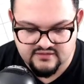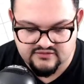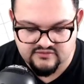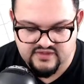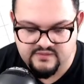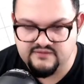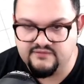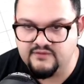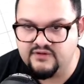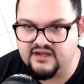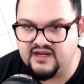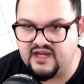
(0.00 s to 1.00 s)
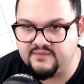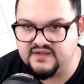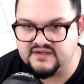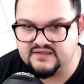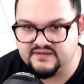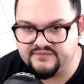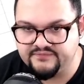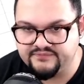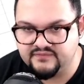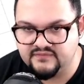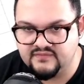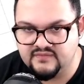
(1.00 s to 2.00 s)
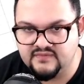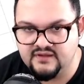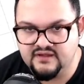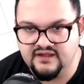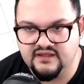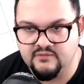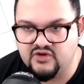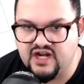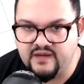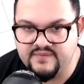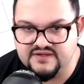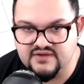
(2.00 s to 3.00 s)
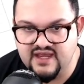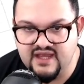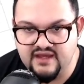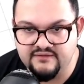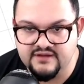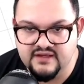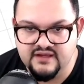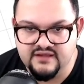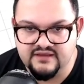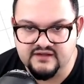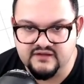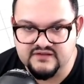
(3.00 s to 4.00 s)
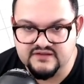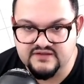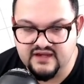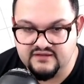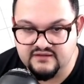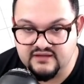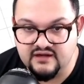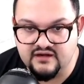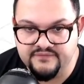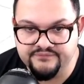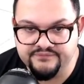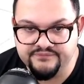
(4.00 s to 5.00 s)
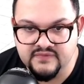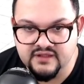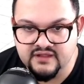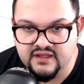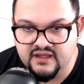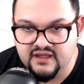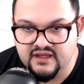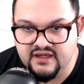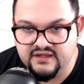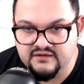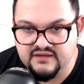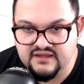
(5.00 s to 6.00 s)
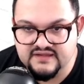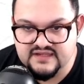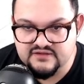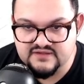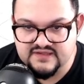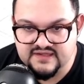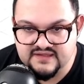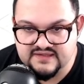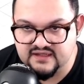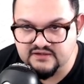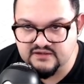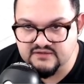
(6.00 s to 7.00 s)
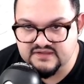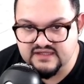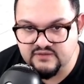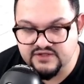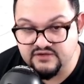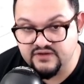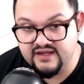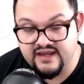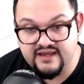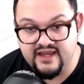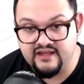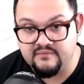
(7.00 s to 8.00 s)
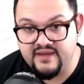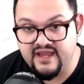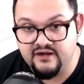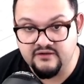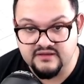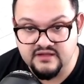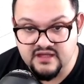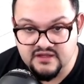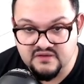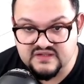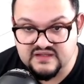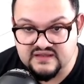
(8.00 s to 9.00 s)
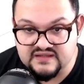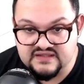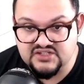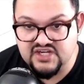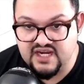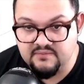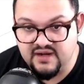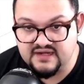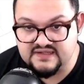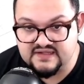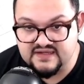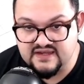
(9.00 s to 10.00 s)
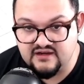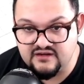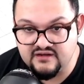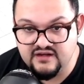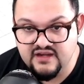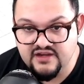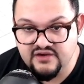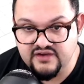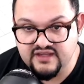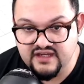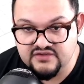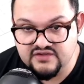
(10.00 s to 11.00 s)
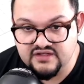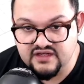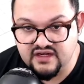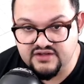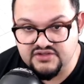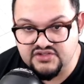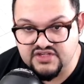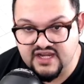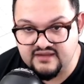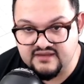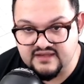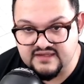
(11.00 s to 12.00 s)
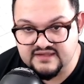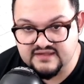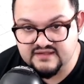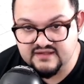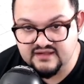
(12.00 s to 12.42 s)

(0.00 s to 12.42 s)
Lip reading: or maybe 40 copies. And the more copies you have, the closer together they are. Another thing that's interesting is you'll see that when you create any kind of pattern, you'll see these check boxes here. You can actually uncheck these